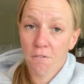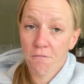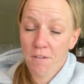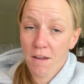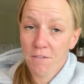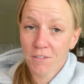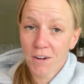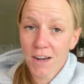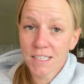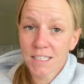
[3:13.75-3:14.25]

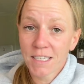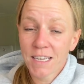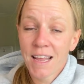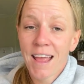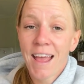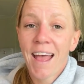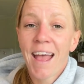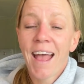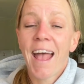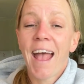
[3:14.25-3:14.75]
favorite.
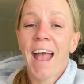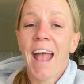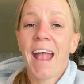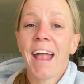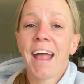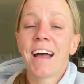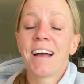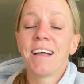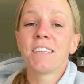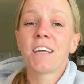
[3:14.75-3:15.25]

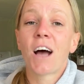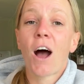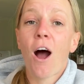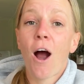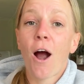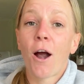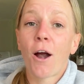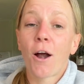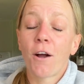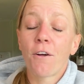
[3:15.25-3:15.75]
And
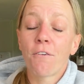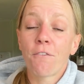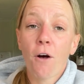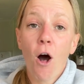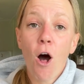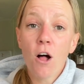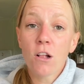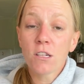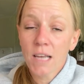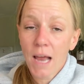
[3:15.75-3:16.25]
our
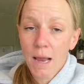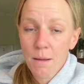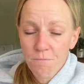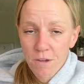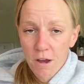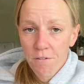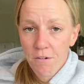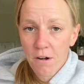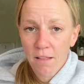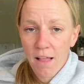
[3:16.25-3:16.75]
all-time
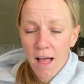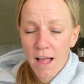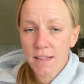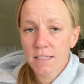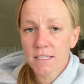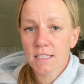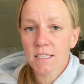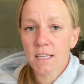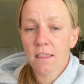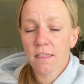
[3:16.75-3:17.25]
favorite
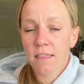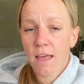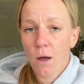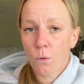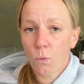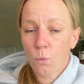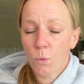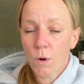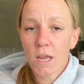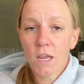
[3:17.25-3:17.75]
lens
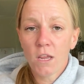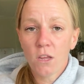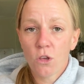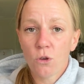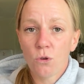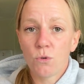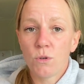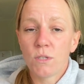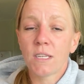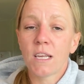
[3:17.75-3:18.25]
that we
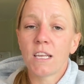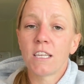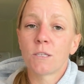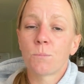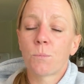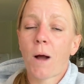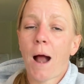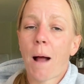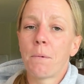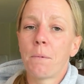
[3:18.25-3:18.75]
use is
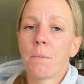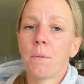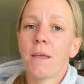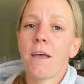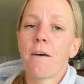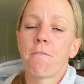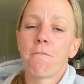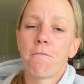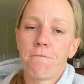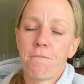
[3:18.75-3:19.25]

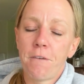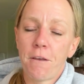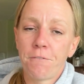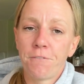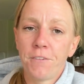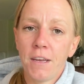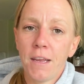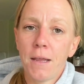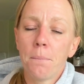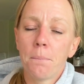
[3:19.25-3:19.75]
probably a
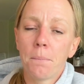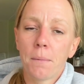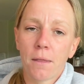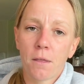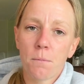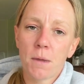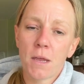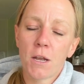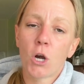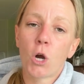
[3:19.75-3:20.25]
50
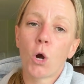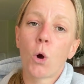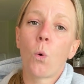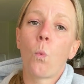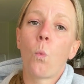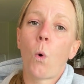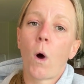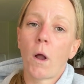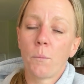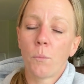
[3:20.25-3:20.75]
millimeter
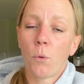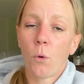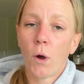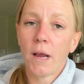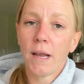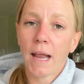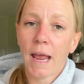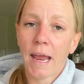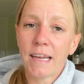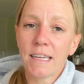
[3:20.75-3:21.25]

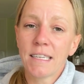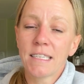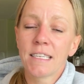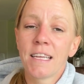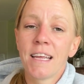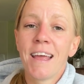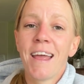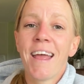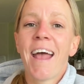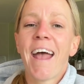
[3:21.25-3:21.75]
1.8.
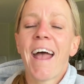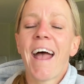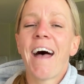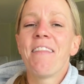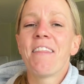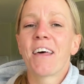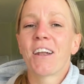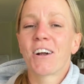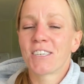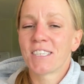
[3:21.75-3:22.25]

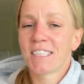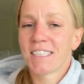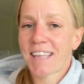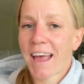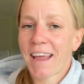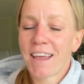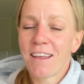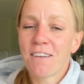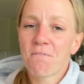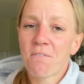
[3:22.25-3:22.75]
And then our
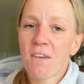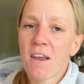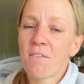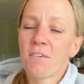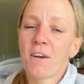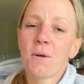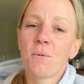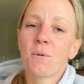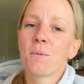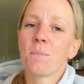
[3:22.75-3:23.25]
second
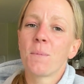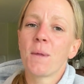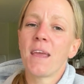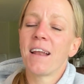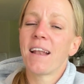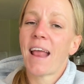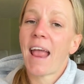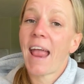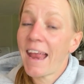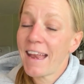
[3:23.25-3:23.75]
favorite would
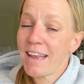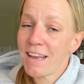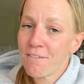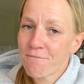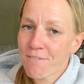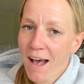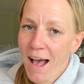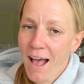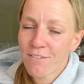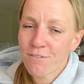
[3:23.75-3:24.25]
be an
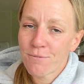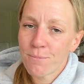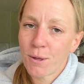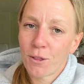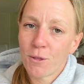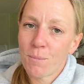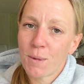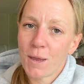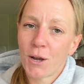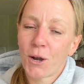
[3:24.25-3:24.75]
85
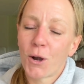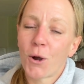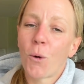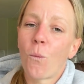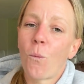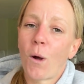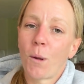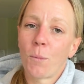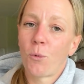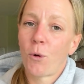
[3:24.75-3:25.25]
millimeter
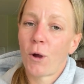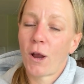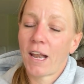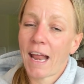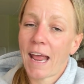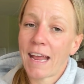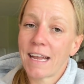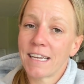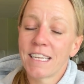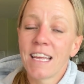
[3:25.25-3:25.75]

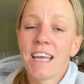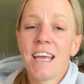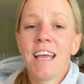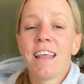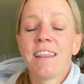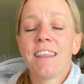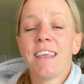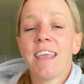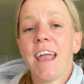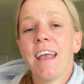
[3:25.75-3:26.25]
1.8.
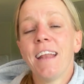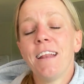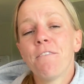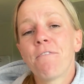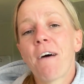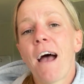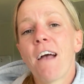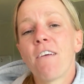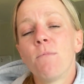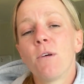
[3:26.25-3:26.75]
The
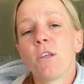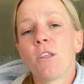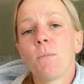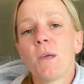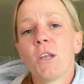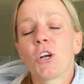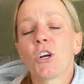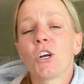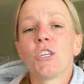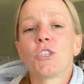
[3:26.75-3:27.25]
85
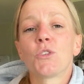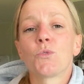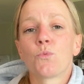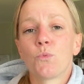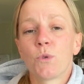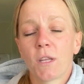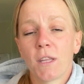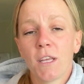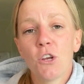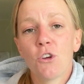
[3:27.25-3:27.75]
millimeter is
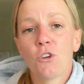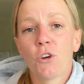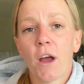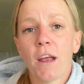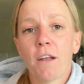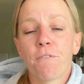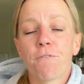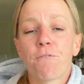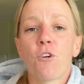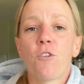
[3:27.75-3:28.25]
really
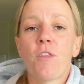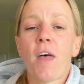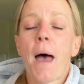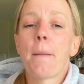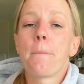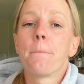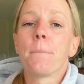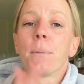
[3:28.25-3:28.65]
great for that